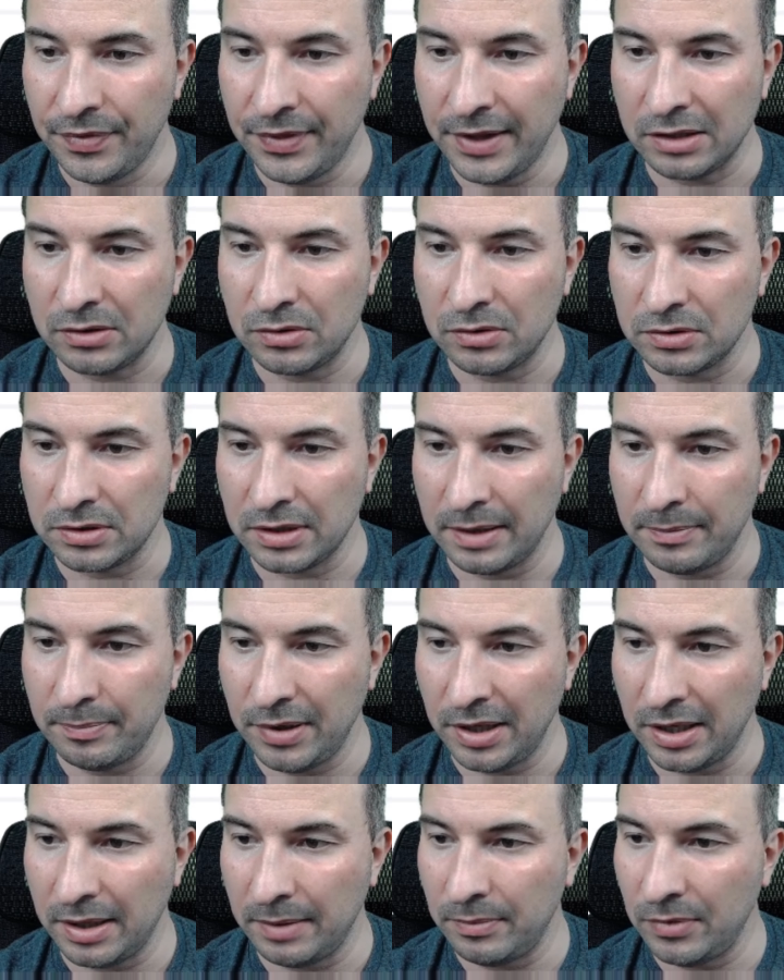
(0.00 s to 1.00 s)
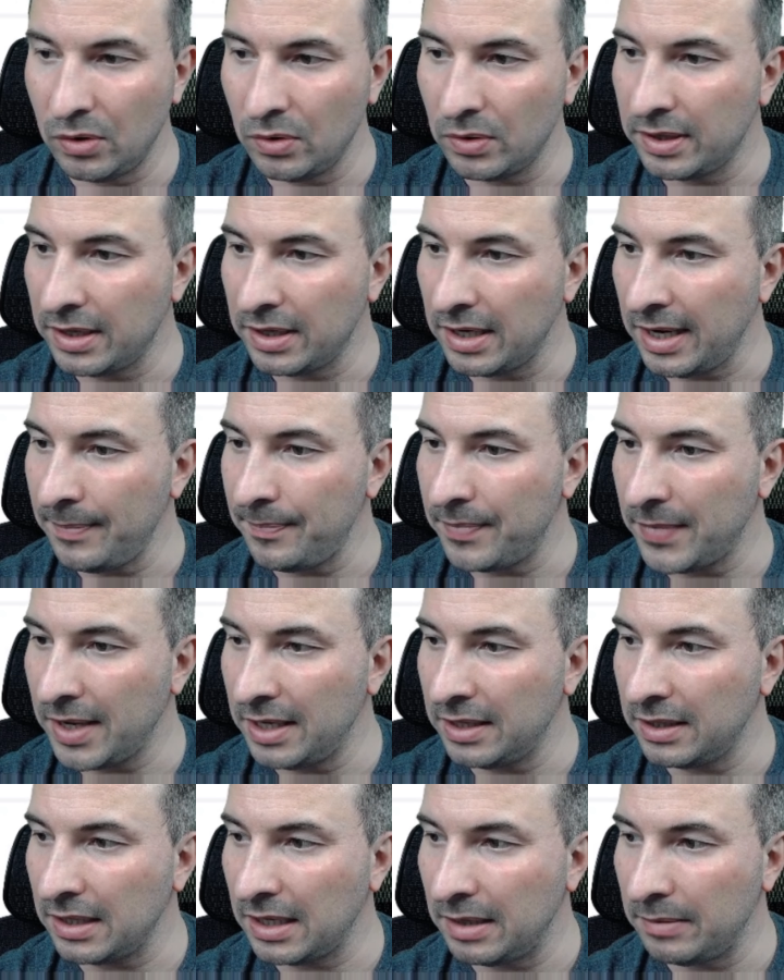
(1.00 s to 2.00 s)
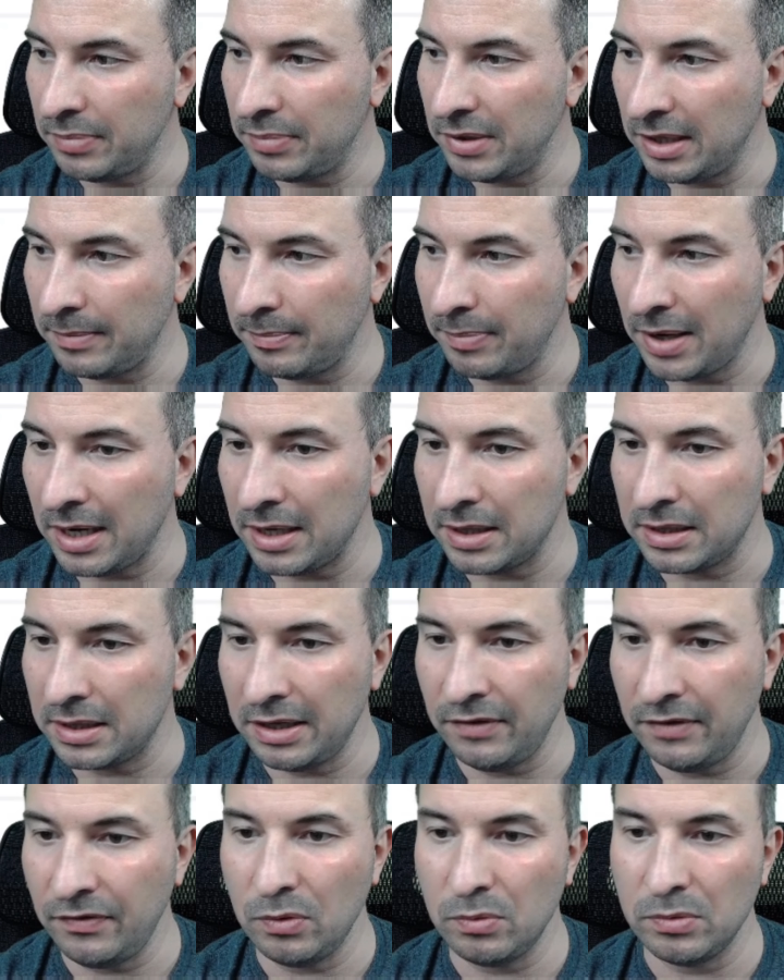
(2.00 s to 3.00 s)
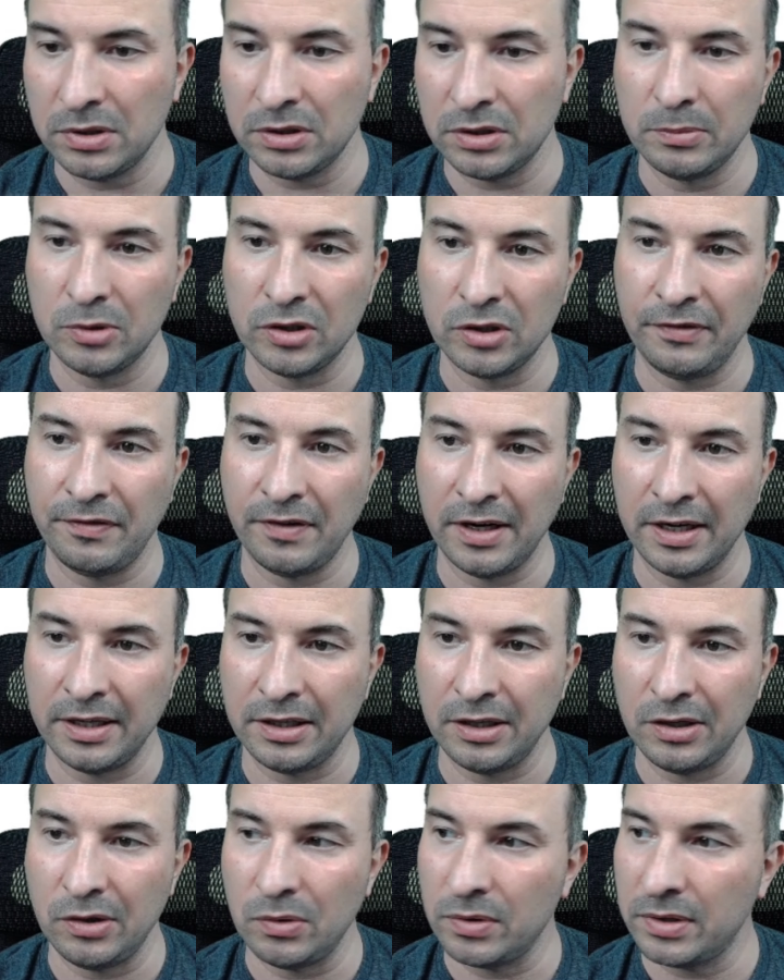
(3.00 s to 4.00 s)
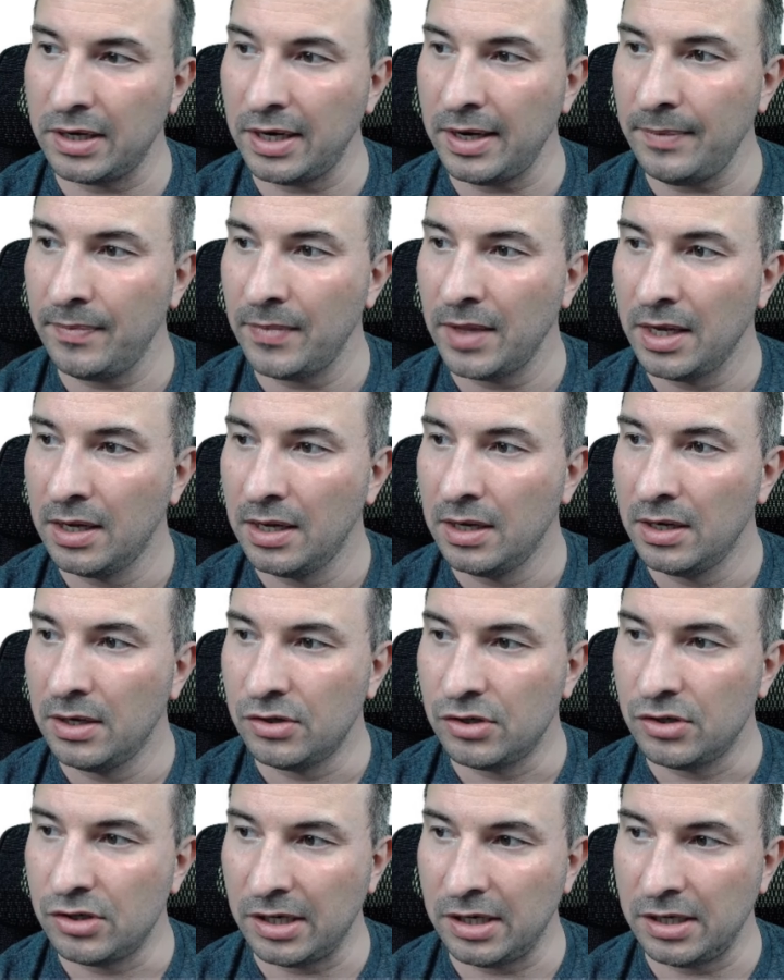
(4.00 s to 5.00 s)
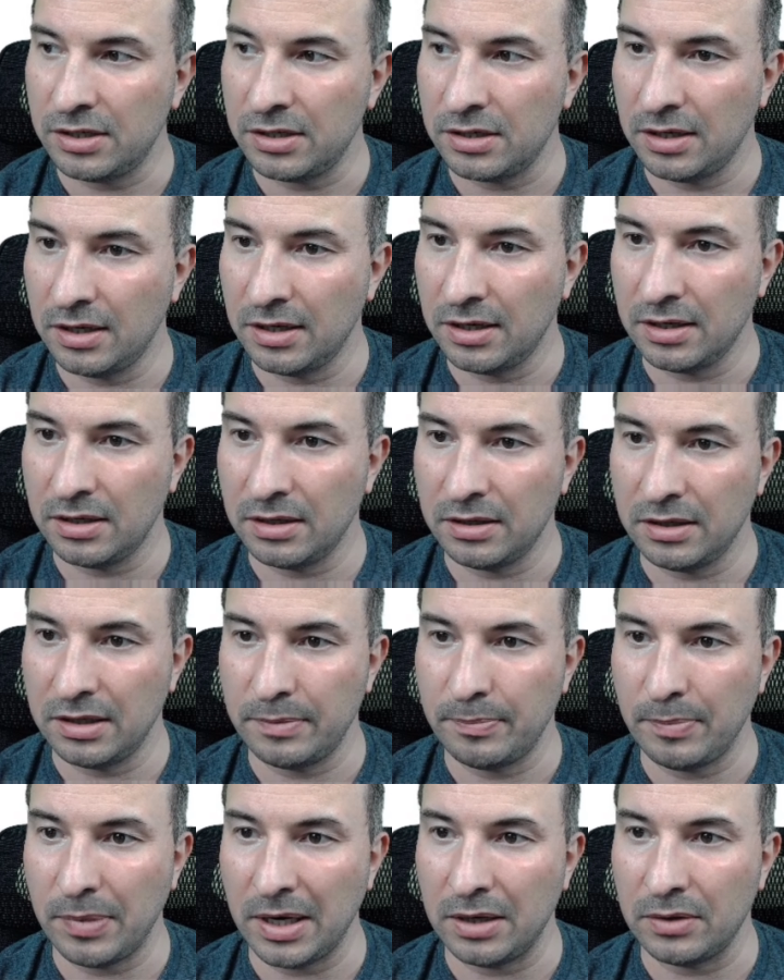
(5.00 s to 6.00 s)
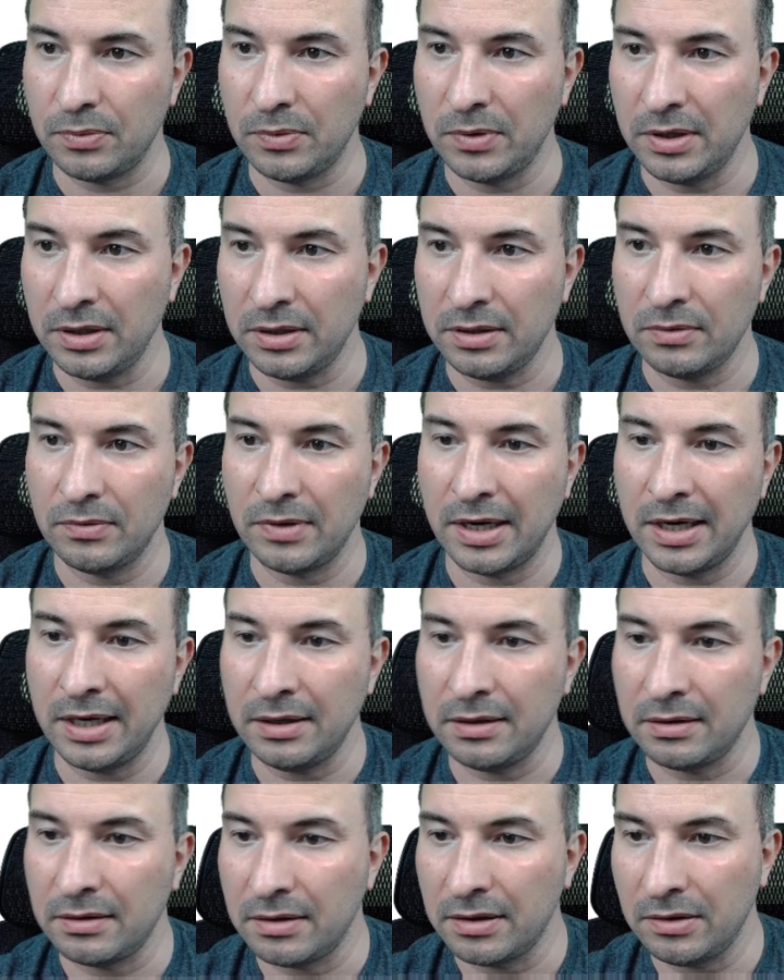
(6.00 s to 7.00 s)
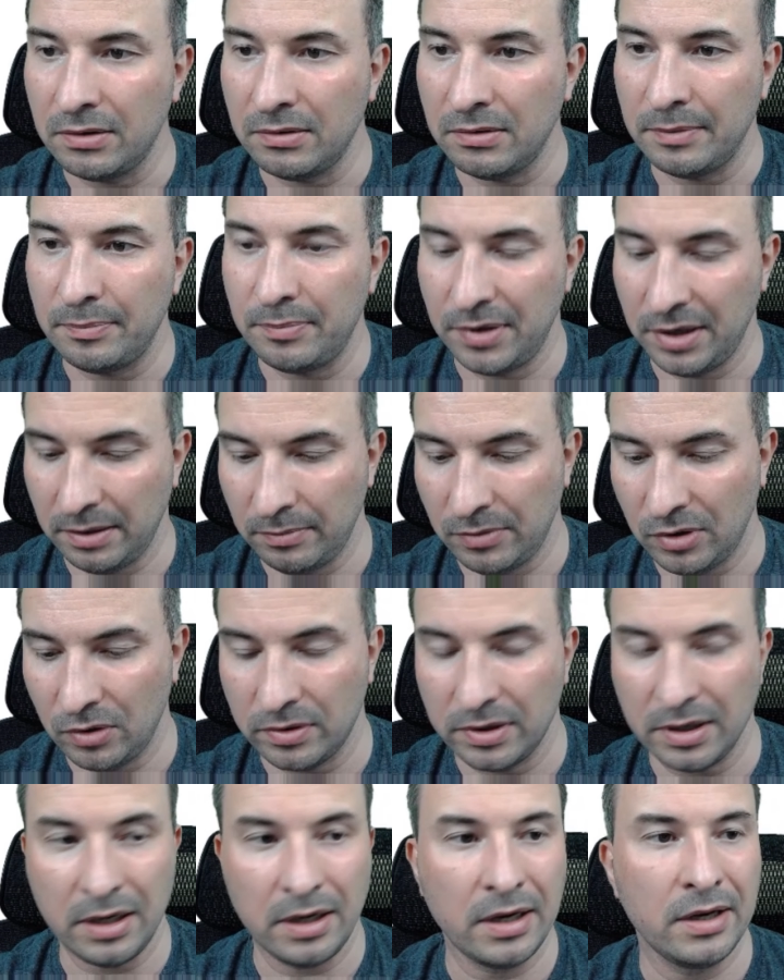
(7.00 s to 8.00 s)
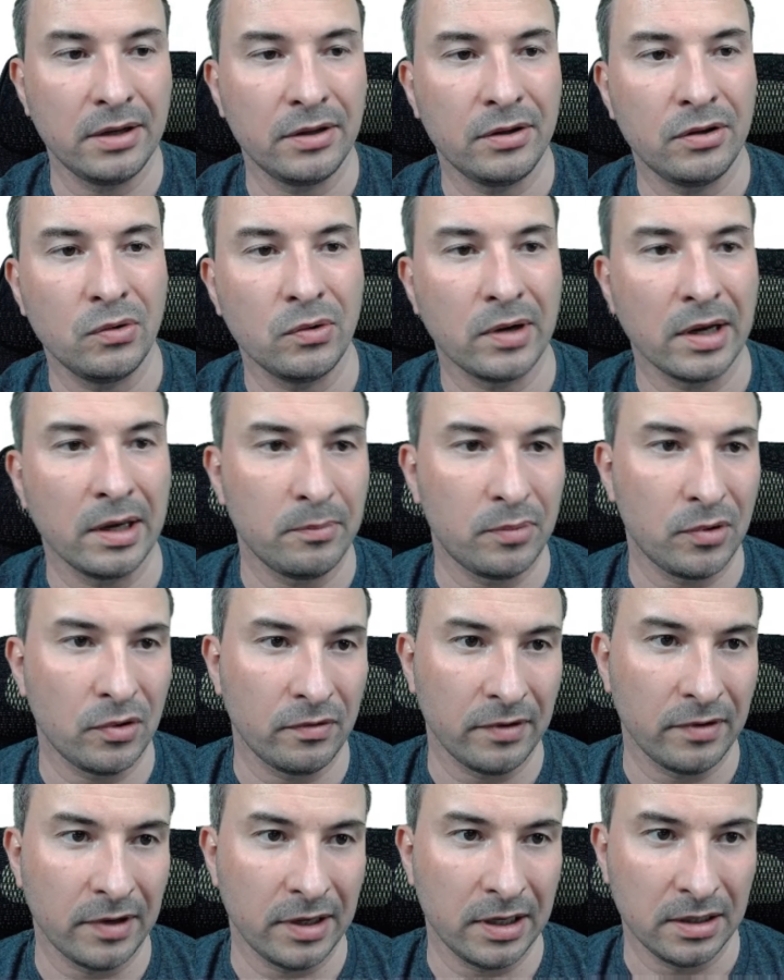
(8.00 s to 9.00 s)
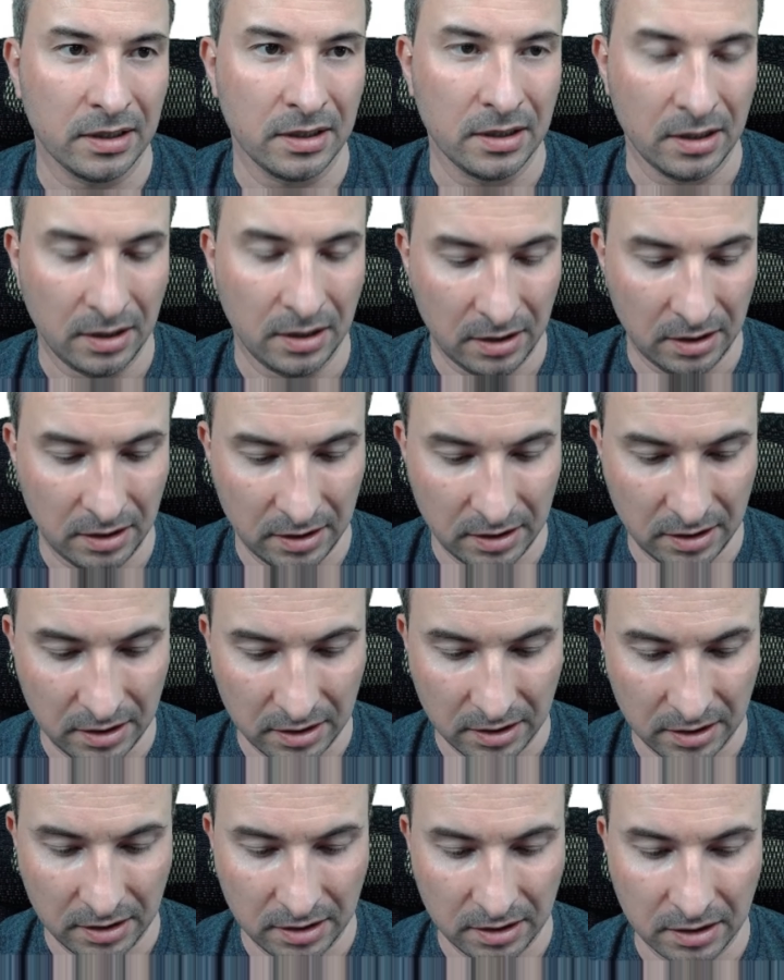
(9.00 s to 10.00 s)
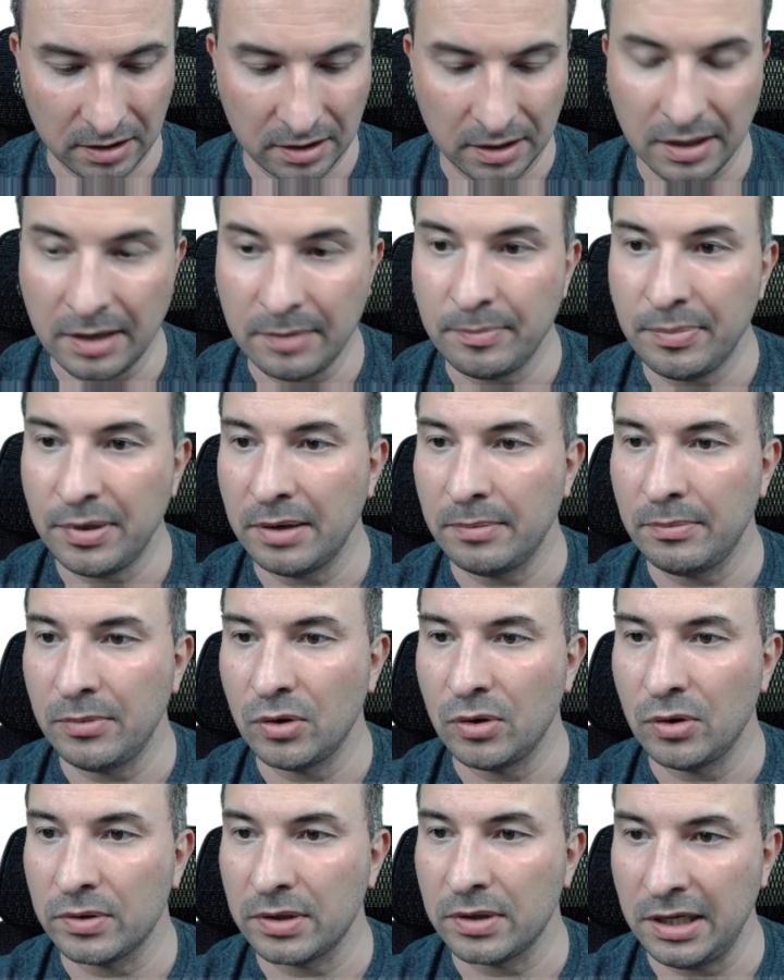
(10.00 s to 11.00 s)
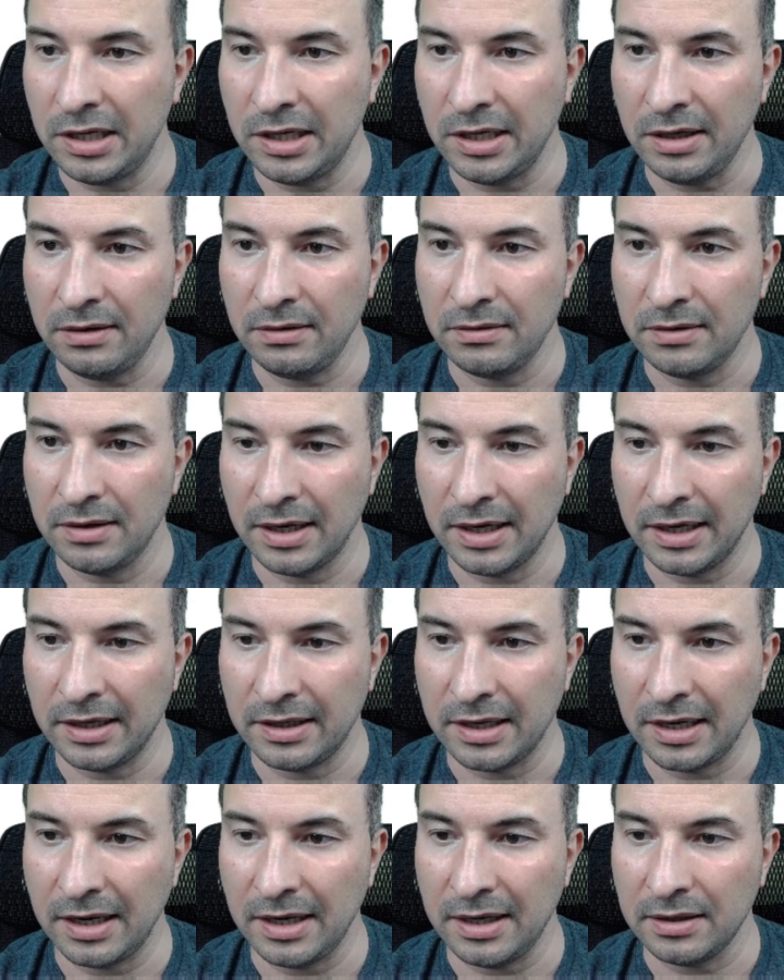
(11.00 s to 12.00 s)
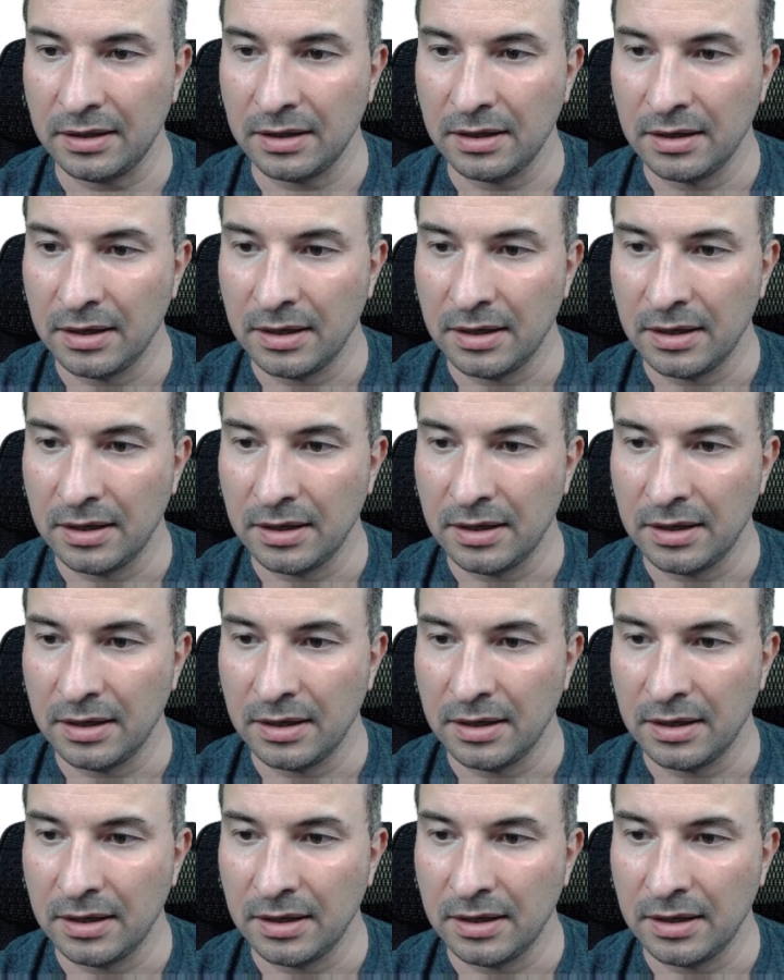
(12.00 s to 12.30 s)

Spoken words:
Nexus npm user and npm pass. If you want to modify the user, change this password, right? So npm user, and you can provide npm user here like that.